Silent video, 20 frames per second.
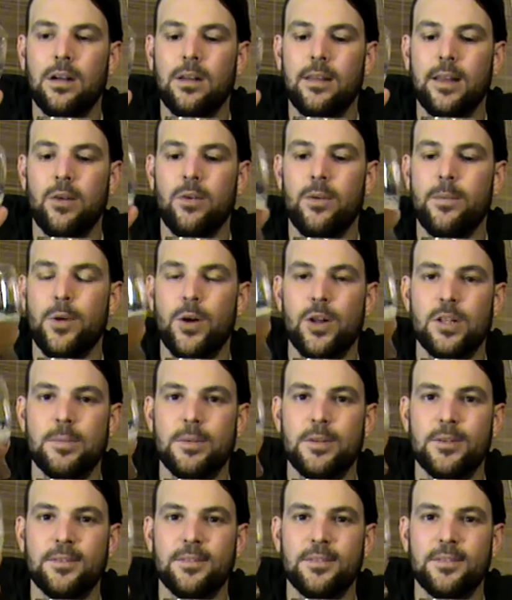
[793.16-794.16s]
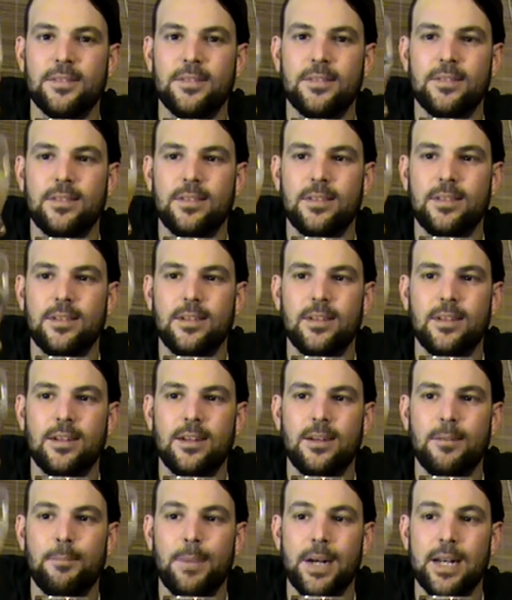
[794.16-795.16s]
That reminds me of.
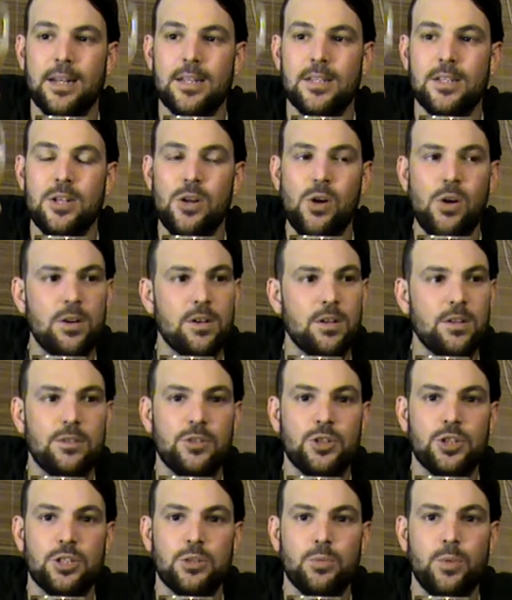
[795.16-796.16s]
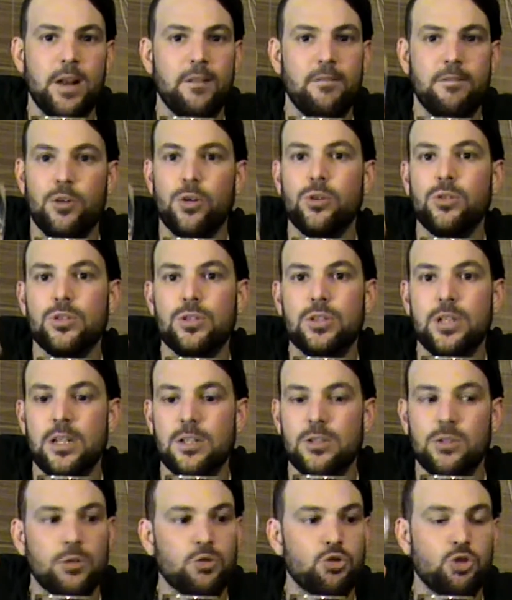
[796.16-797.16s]
But it is not sweet fruits, it is
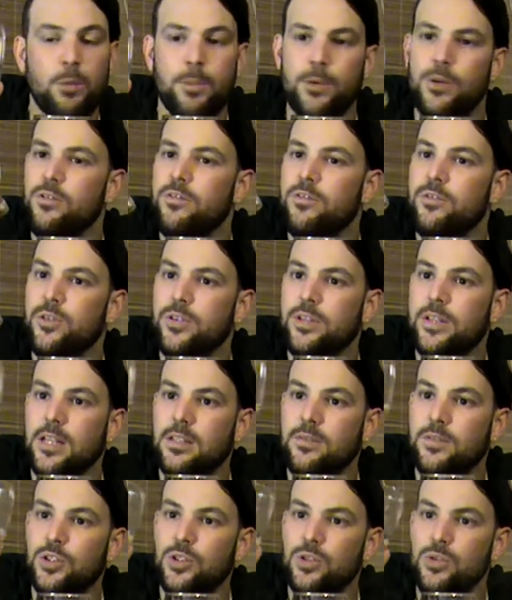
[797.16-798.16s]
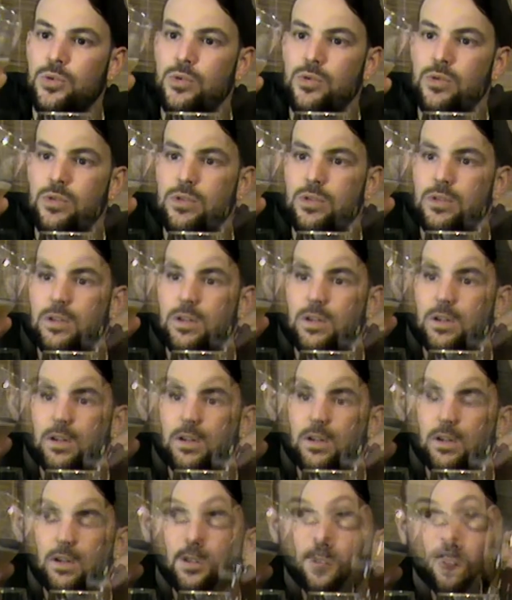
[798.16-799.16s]
not tropical fruit, that's for sure.
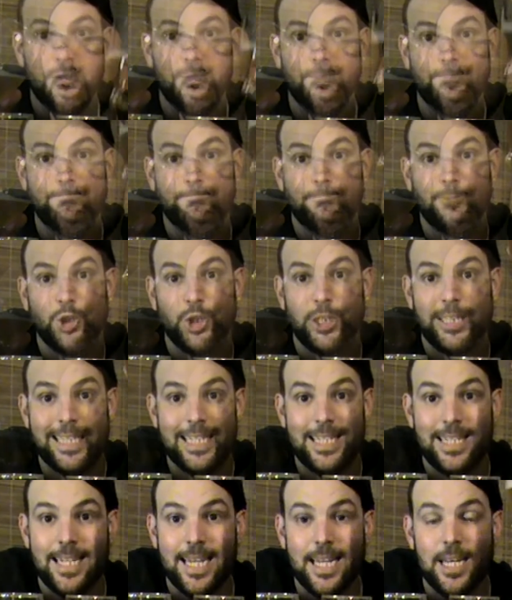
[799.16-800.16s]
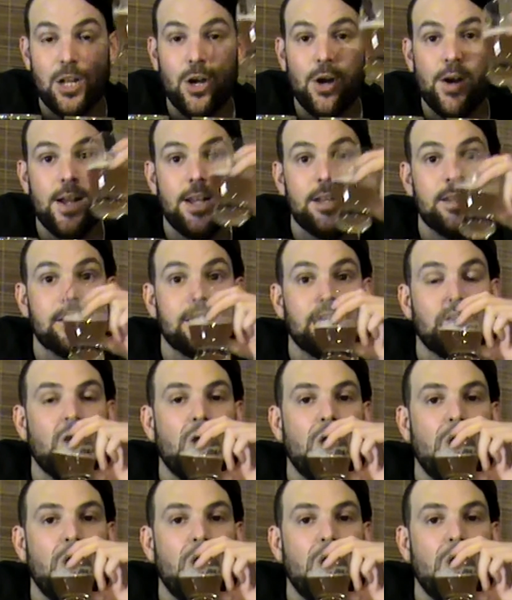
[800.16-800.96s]
Cheers again, guys.